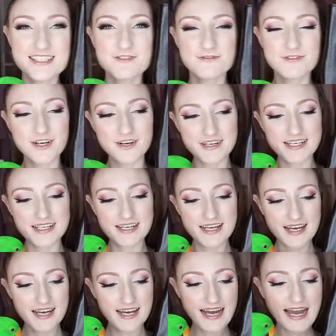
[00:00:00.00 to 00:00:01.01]
it is very
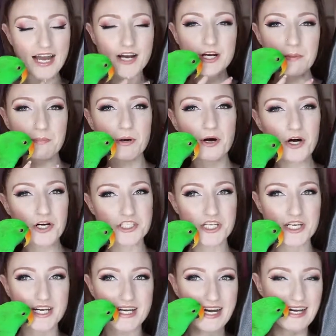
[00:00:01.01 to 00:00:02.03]
Harry
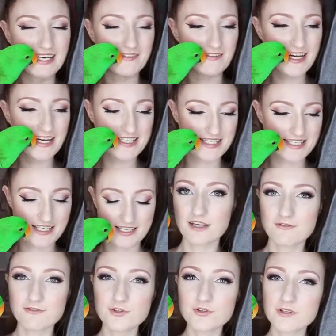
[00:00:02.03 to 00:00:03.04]
Potter kind of esque.
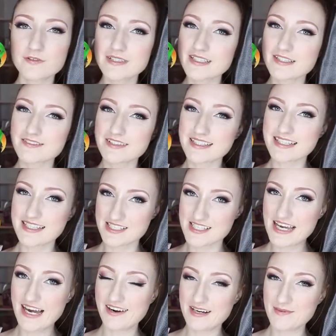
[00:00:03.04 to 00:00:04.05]
If you are really, really
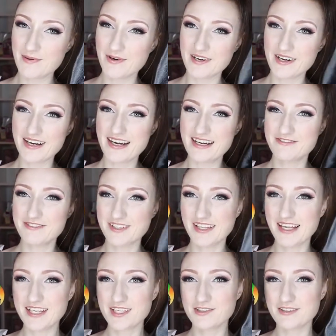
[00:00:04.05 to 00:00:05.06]
into Harry Potter, I feel
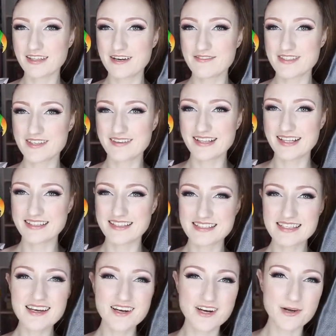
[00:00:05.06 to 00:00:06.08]
like you'd love something like
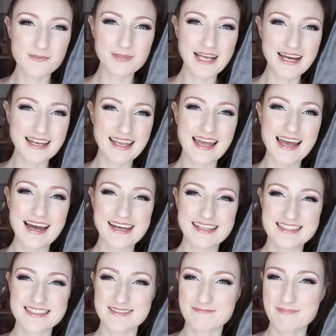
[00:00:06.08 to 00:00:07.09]
this. I don't know, black
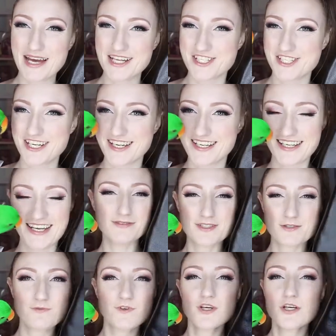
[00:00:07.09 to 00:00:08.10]
cats and magic.
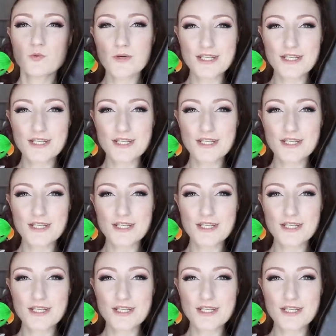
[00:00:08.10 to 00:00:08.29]
It's very